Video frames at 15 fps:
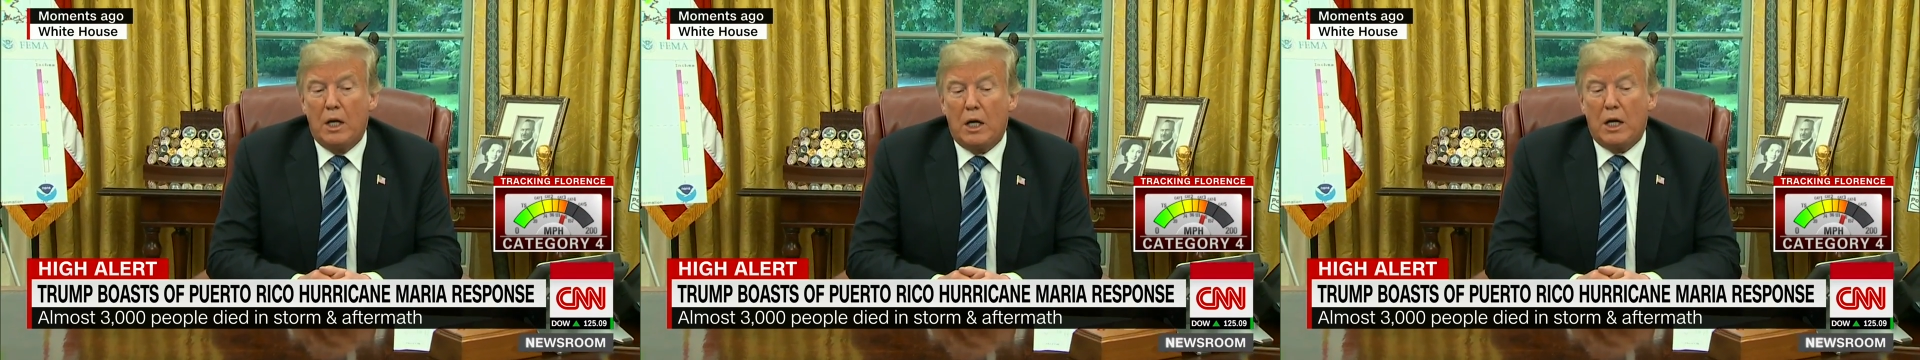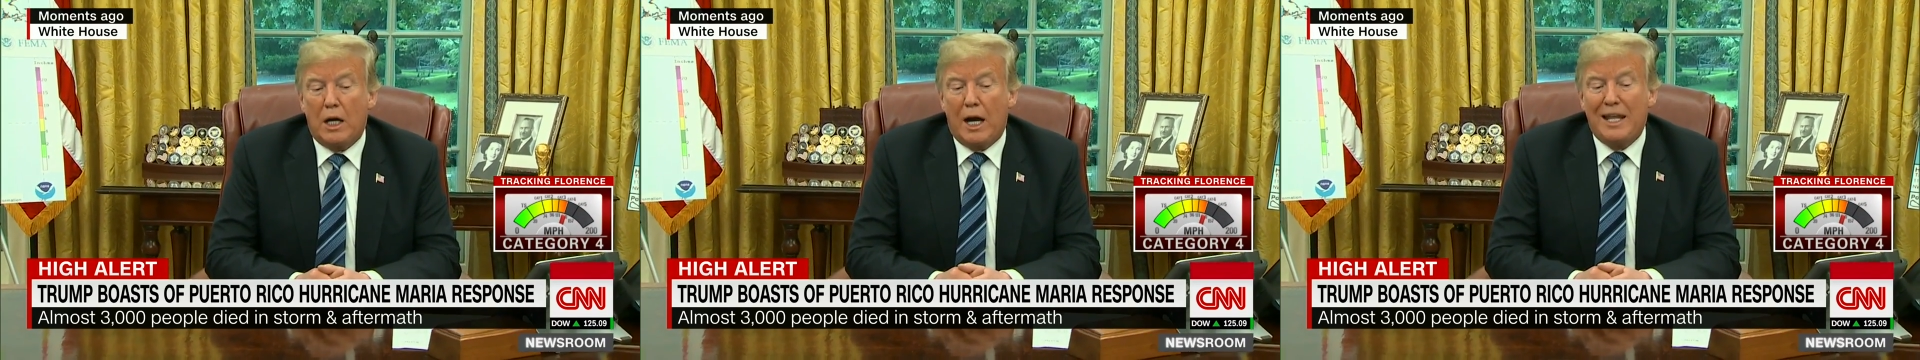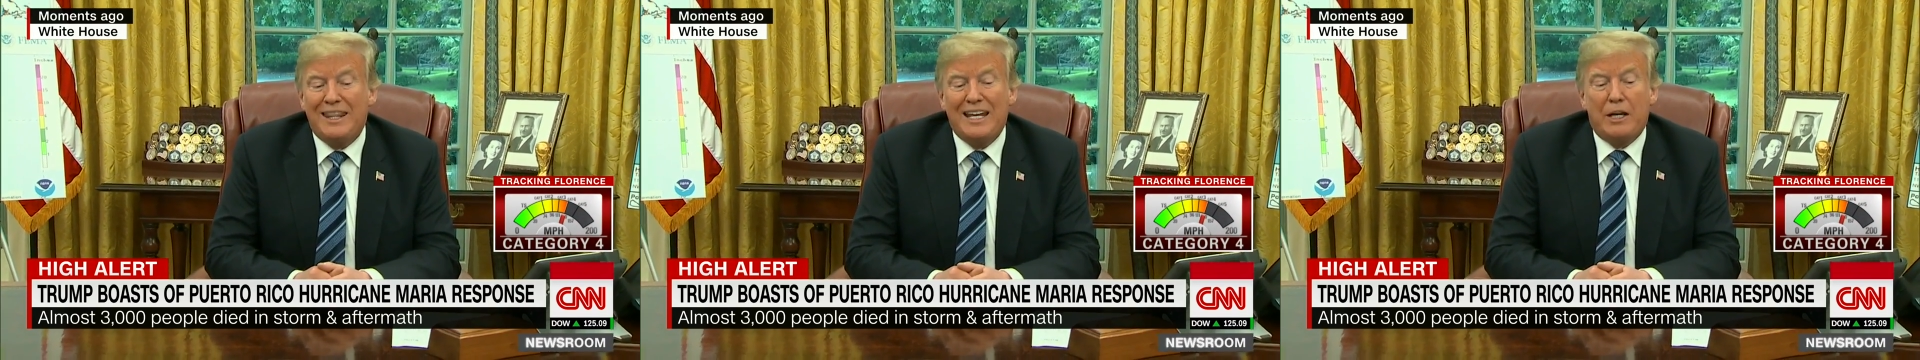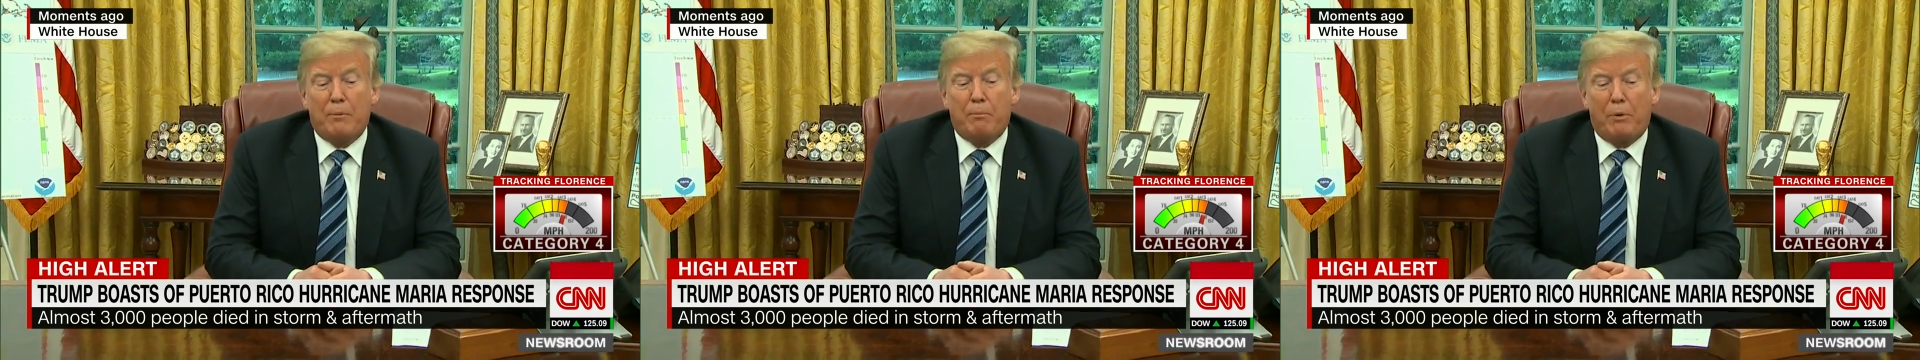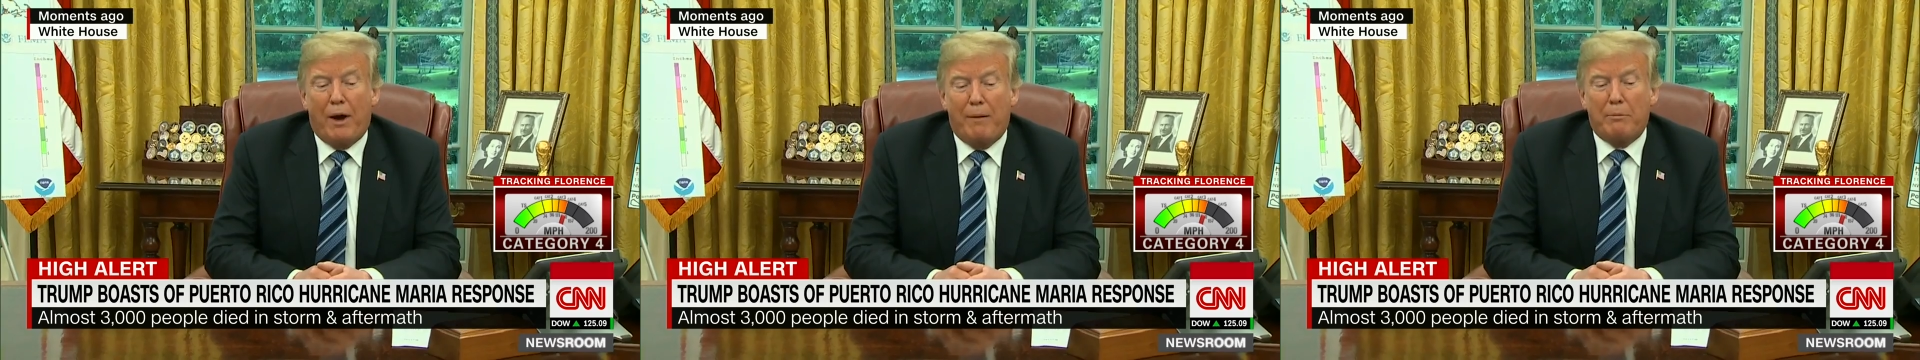Uh, I
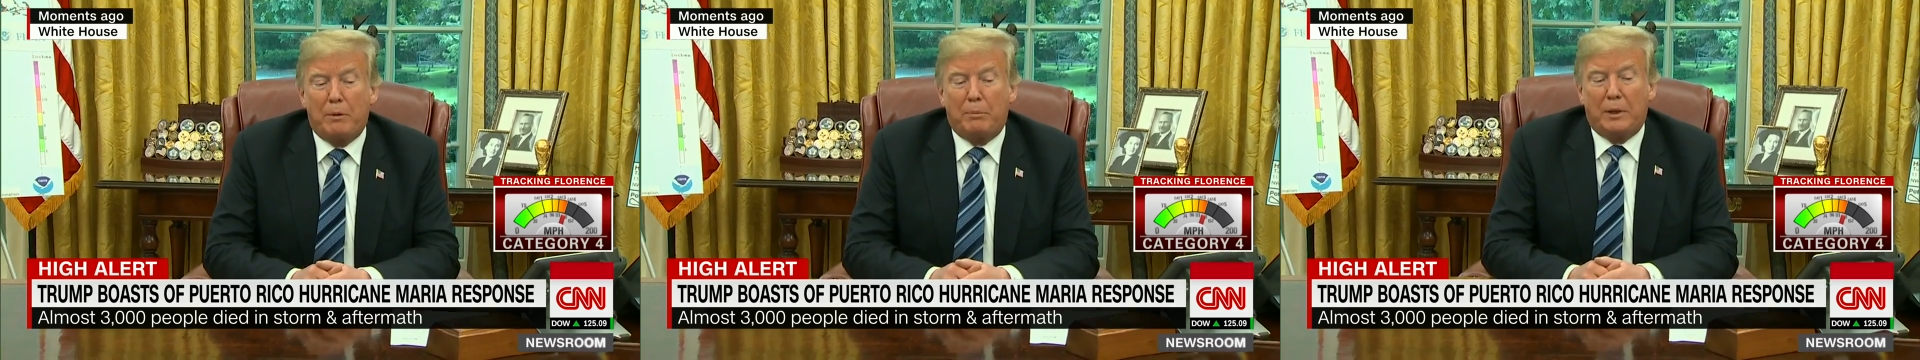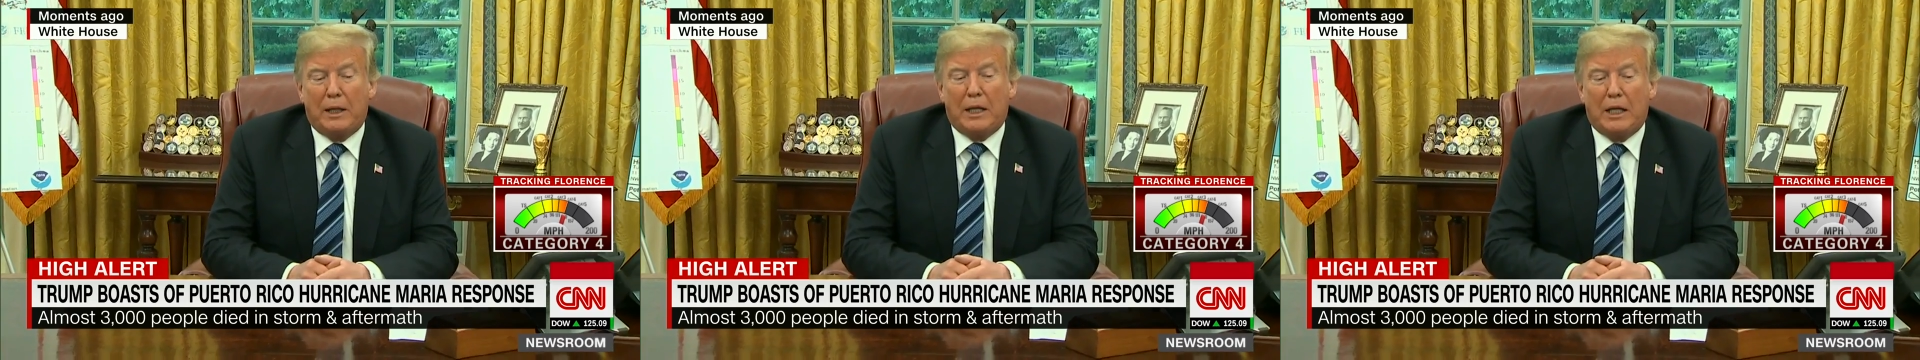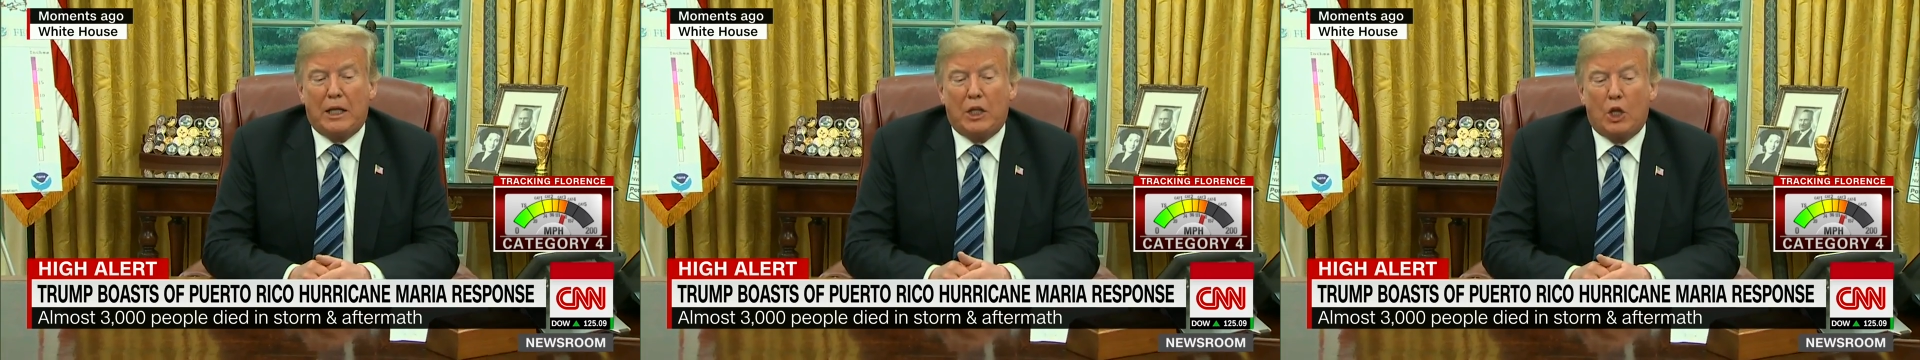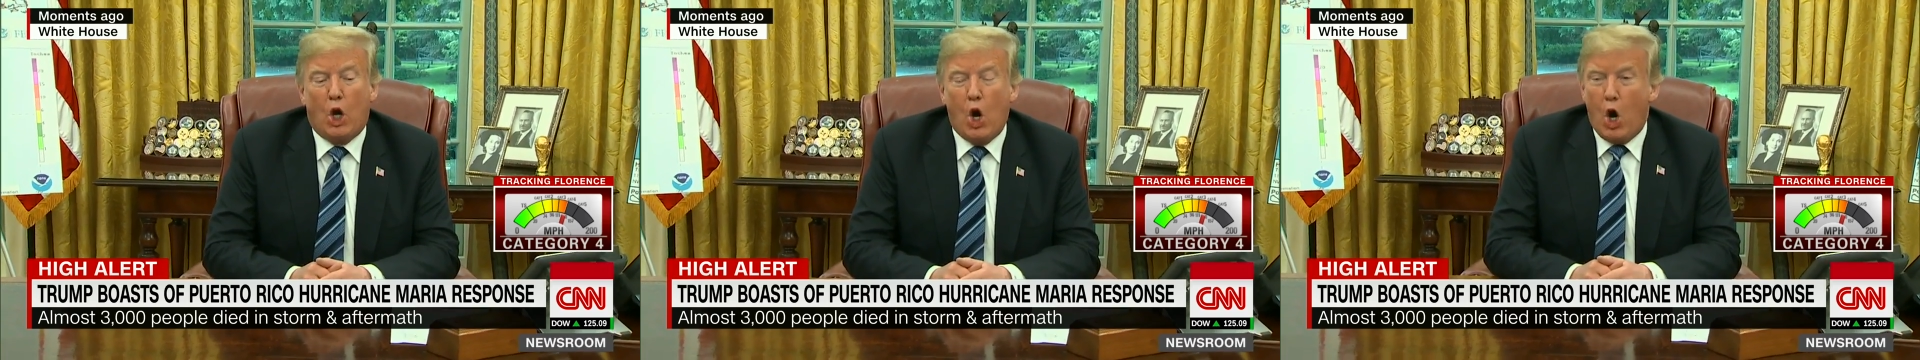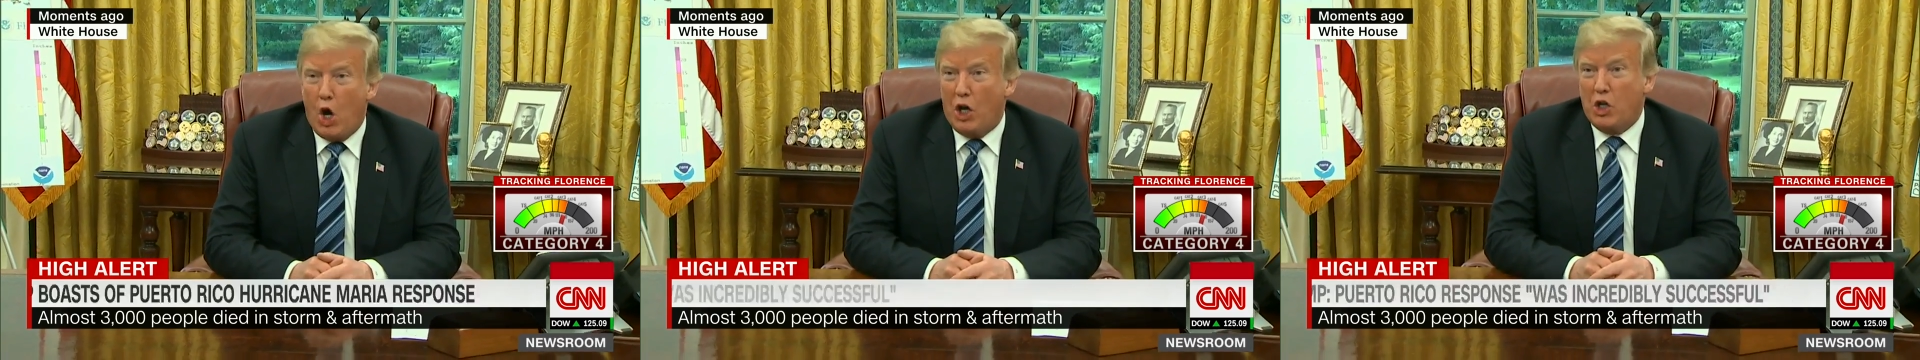think probably the
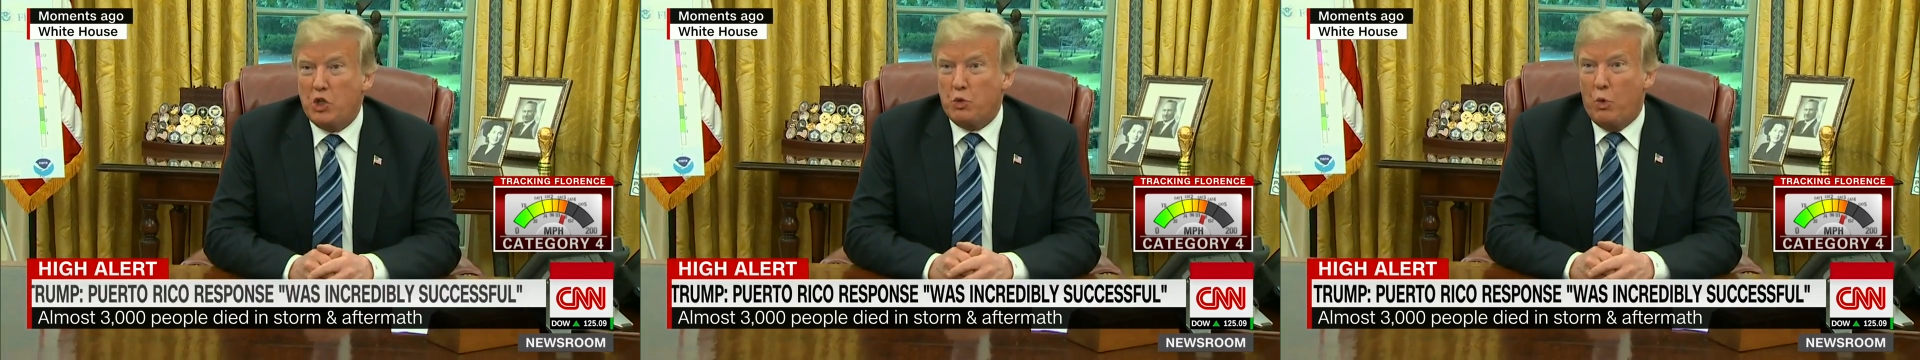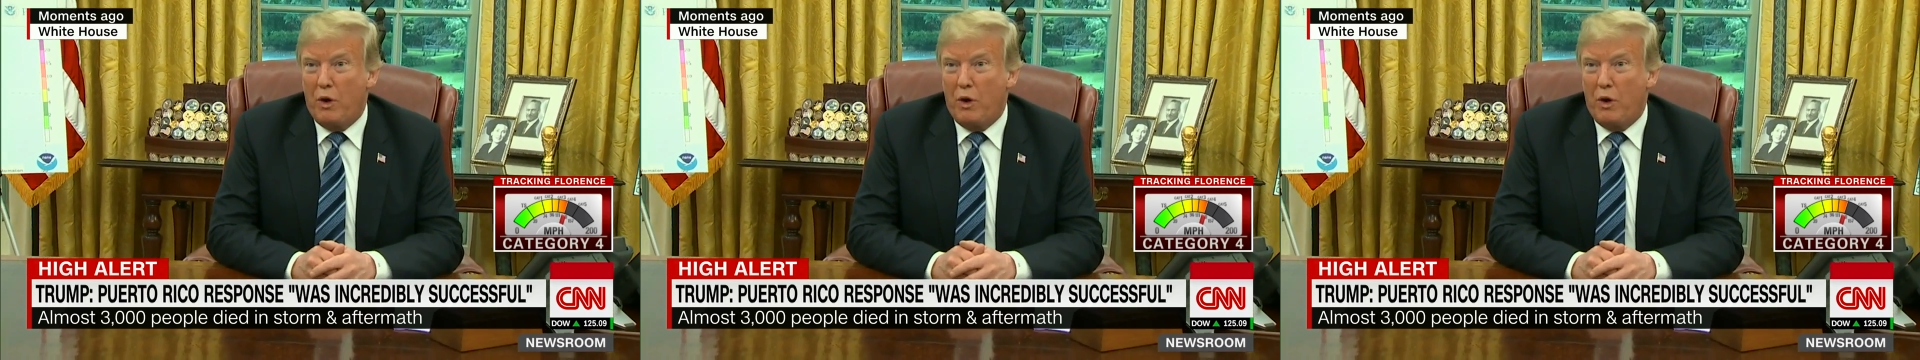hardest